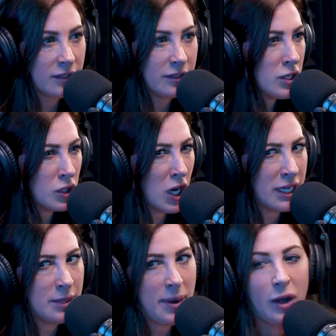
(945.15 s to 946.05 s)
What are you
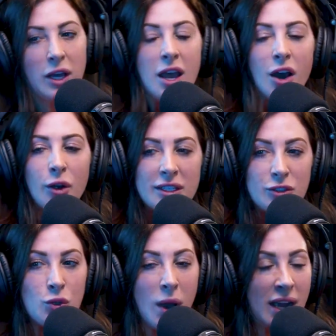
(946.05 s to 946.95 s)
talking about? Okay,
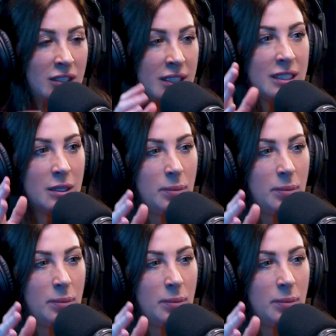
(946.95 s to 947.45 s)
so you actually get